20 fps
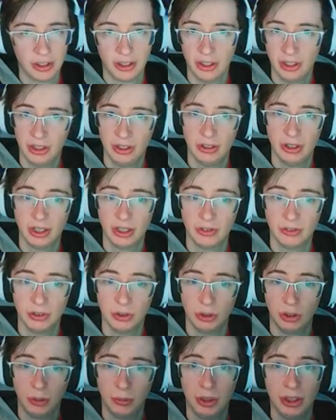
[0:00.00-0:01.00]
thank you guys for
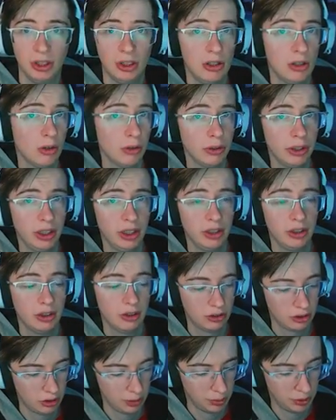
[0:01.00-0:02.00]
joining me. No link in the
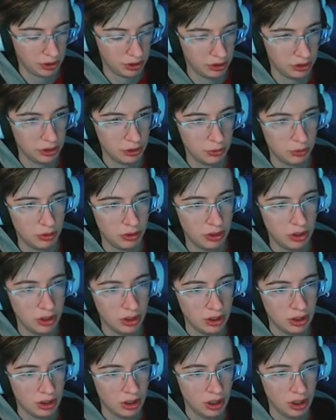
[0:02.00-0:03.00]
description on this one.
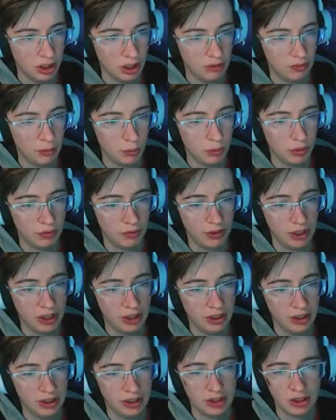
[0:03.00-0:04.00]
Uh, if you want to find
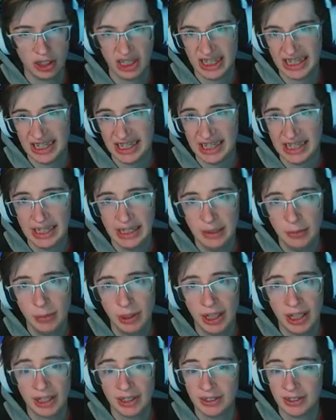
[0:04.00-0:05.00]
it, it's on Steam
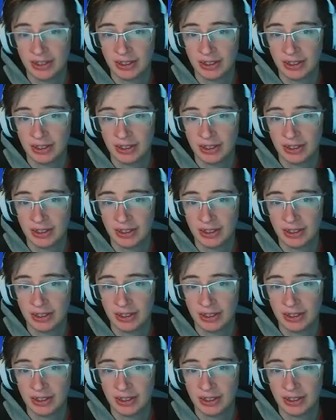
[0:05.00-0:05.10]
as